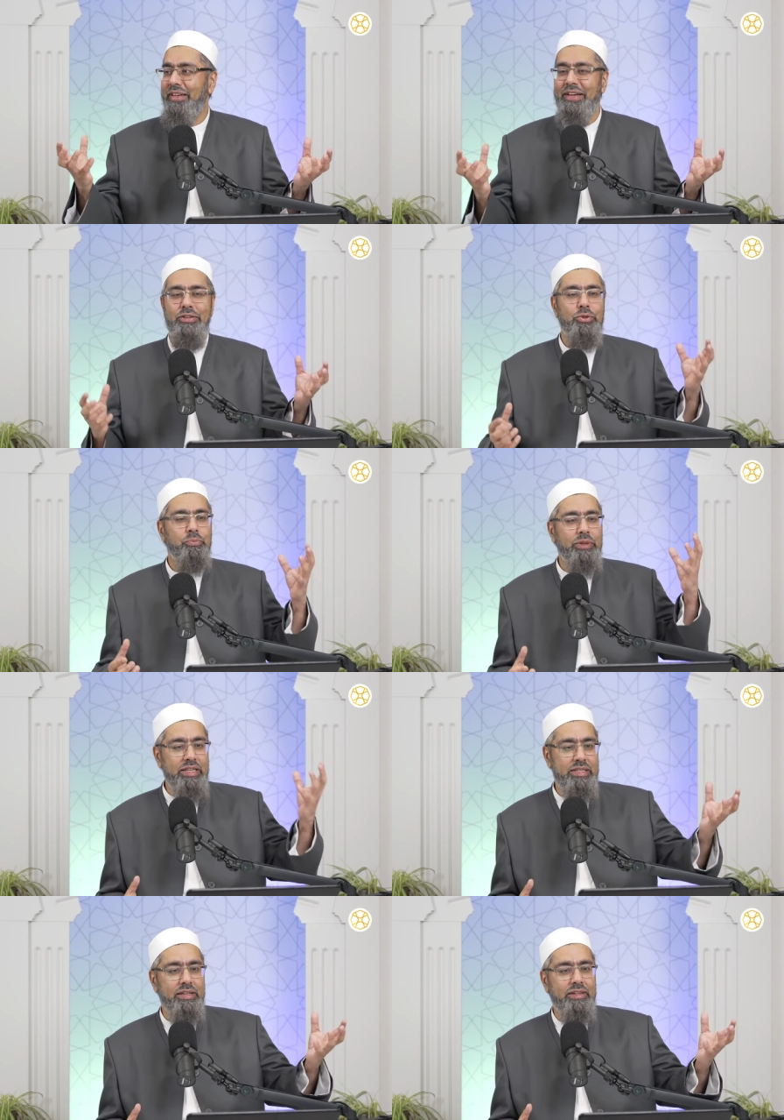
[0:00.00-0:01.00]
Right? So
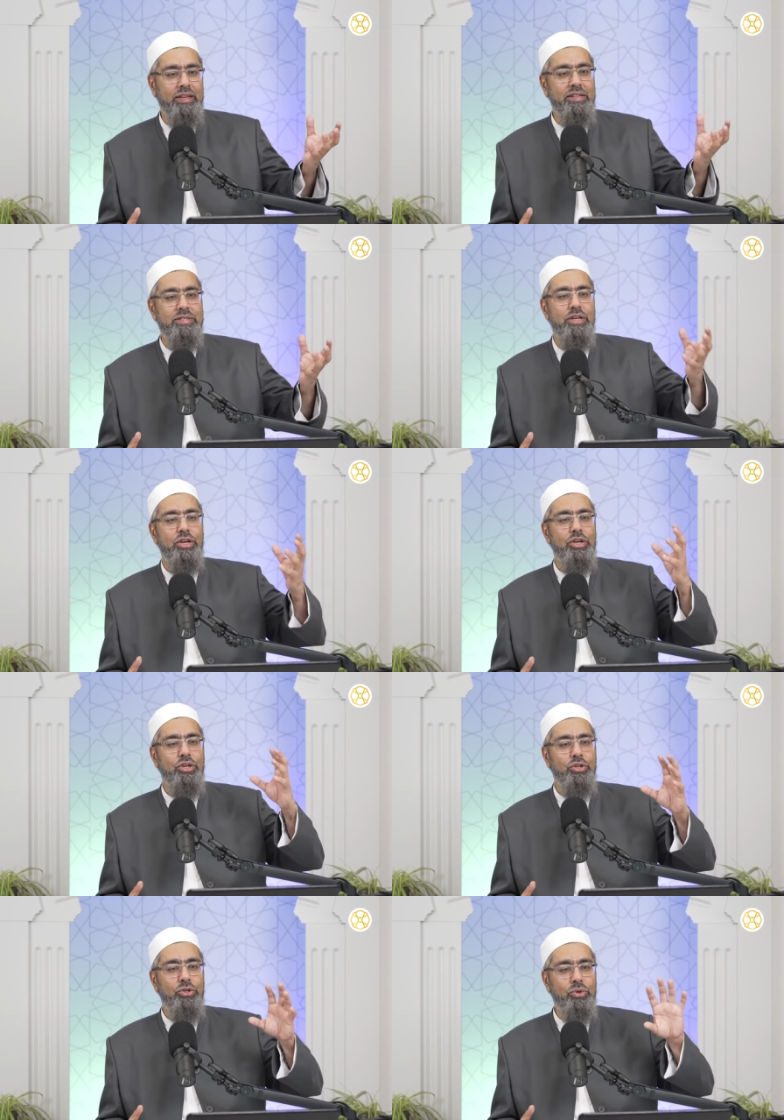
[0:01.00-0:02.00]
pleasing things
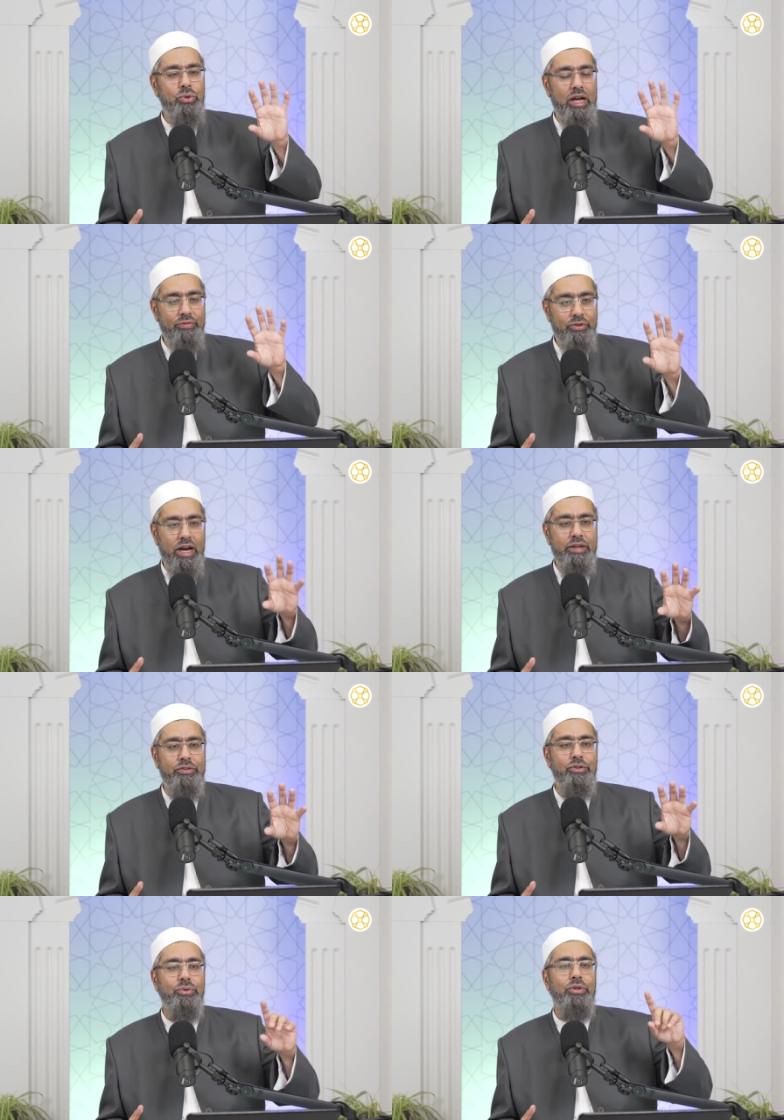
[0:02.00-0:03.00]
you have
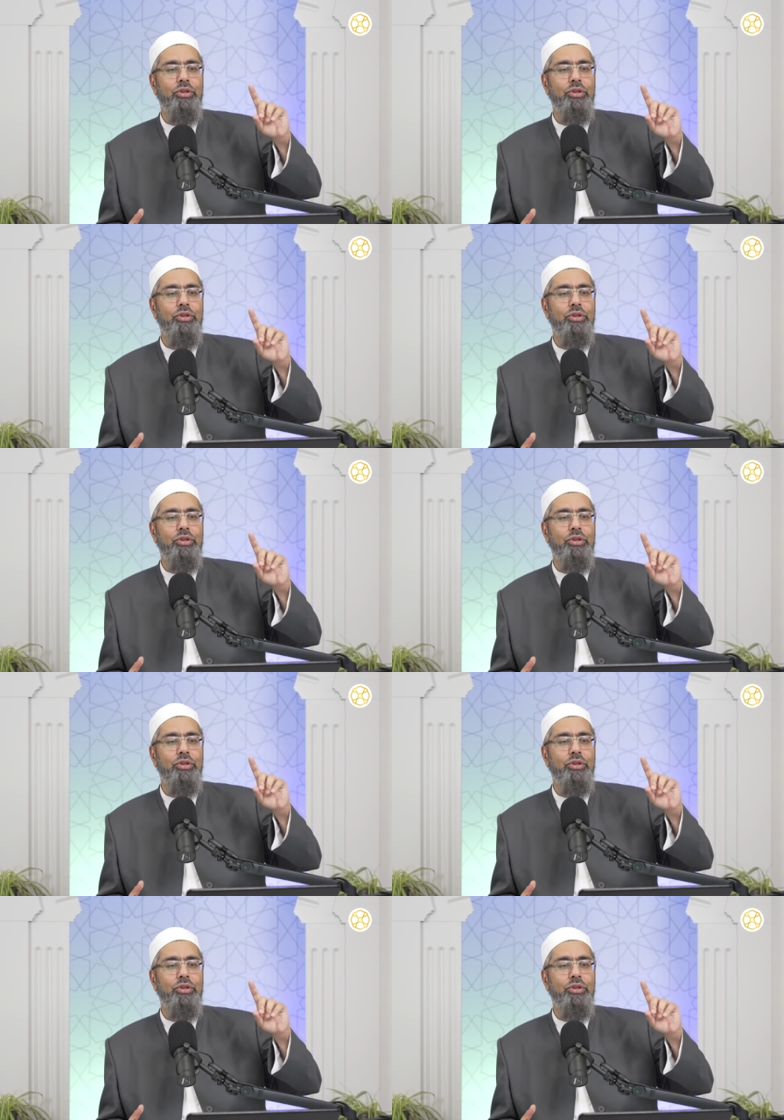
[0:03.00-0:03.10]
gratitude.